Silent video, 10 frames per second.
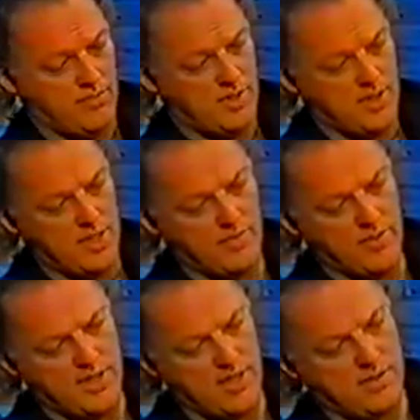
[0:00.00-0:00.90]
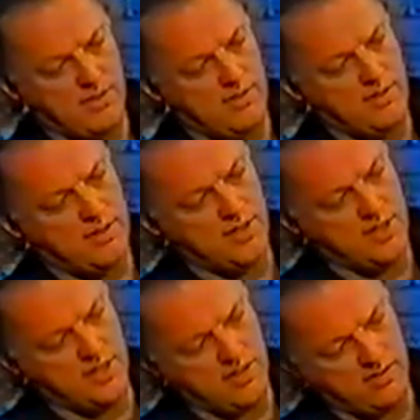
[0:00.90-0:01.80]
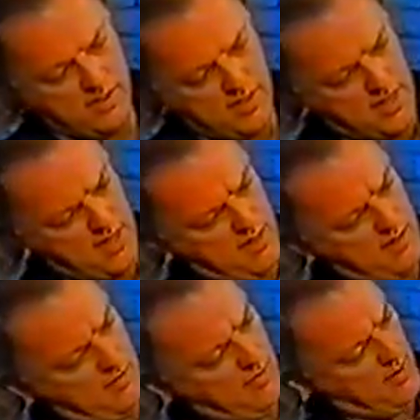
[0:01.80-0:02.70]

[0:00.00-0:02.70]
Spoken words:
turn that one down, and stick it onto there, and then you...